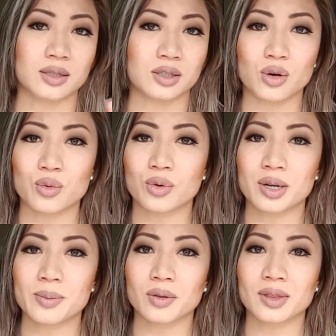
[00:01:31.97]
Don't worry
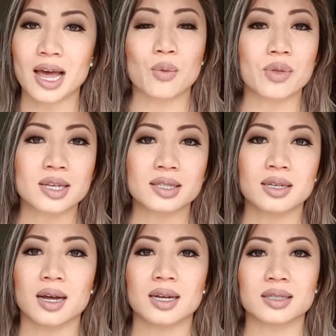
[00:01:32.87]
about that with this
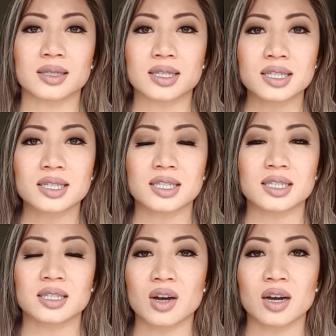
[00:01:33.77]
guy, because this
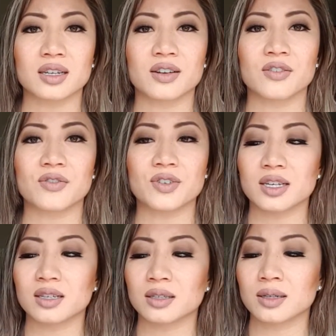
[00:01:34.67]
is not going to
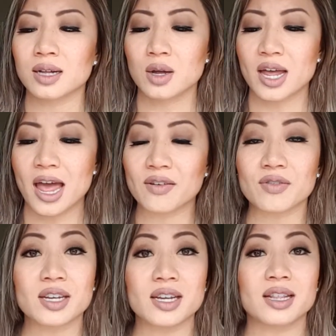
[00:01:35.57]
feel
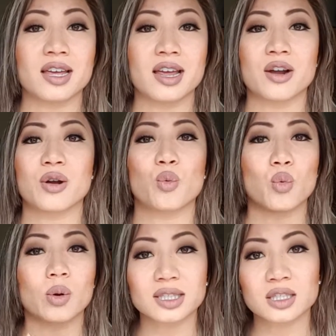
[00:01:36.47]
heavy in the hair
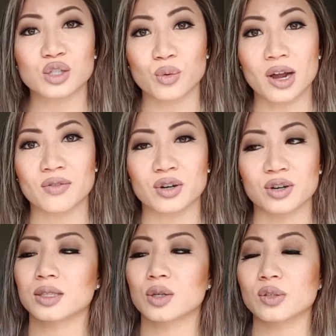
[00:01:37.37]
whatsoever.
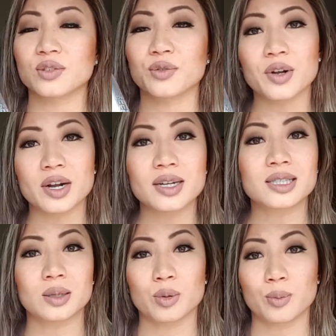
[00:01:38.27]
So it's a very
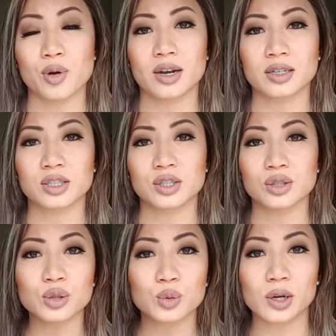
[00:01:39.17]
simple product to
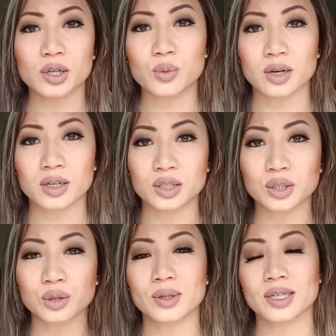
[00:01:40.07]
use. What you want to
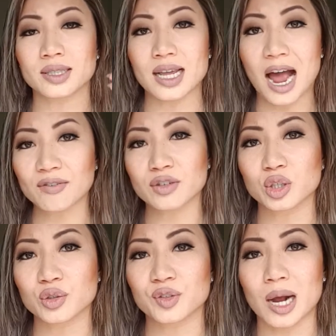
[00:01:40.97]
do is, after
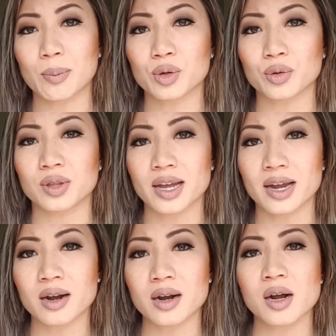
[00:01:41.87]
you've shampooed the
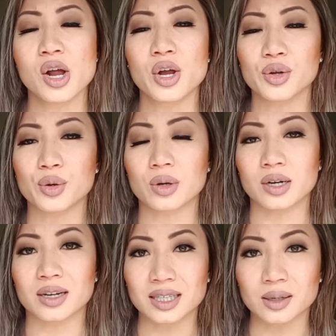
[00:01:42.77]
hair, you're
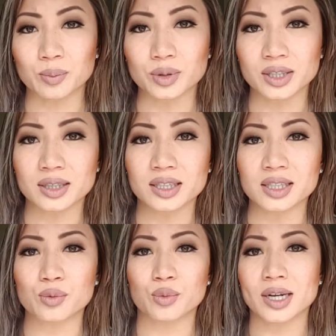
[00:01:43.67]
going to
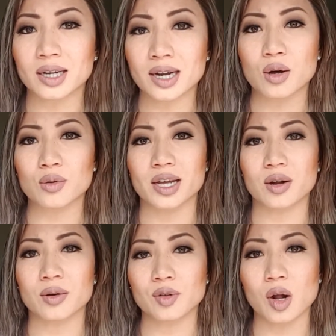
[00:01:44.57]
completely wring it out, get
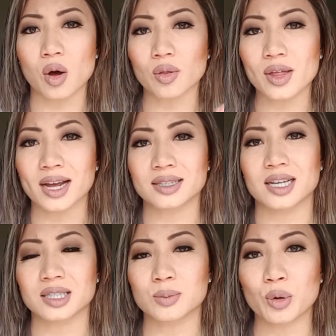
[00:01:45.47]
off all the
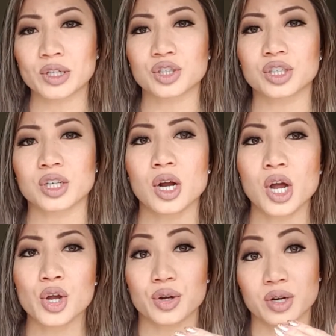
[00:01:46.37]
excess moisture.
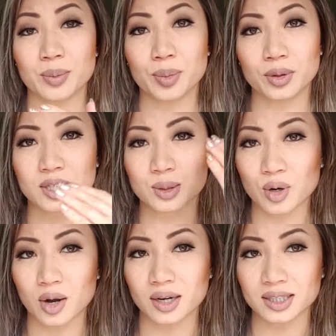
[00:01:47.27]
You're going to put this
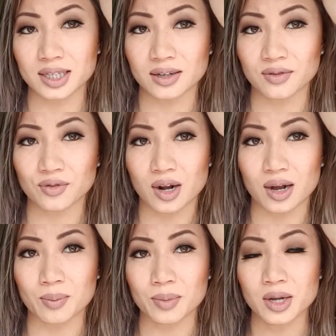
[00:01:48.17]
product in
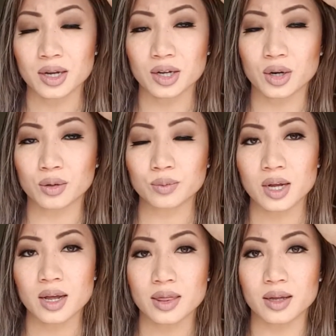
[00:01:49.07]
from,
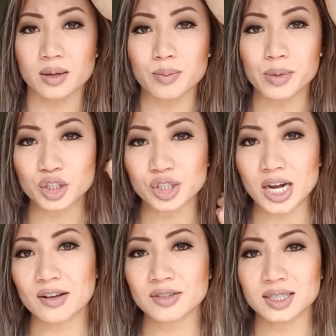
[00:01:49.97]
the mid
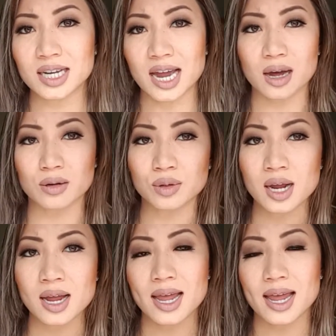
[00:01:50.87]
shafts down,
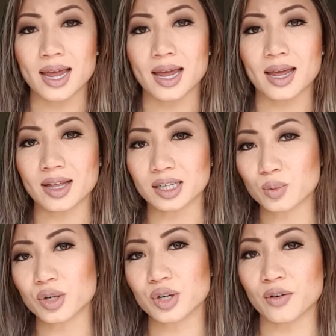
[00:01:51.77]
and that's
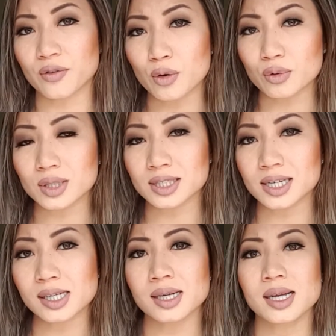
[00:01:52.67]
where you're going to focus
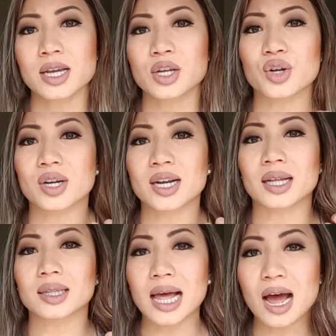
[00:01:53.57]
it. You're going to
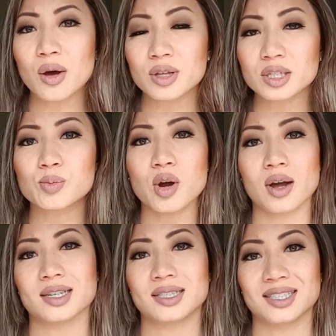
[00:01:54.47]
allow this
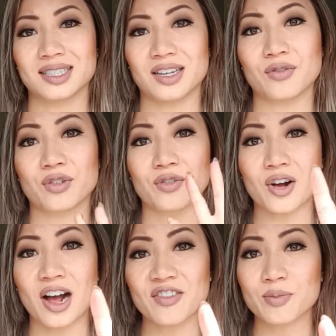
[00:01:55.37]
product to sit for
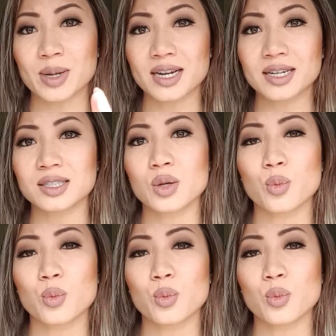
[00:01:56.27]
5 minutes.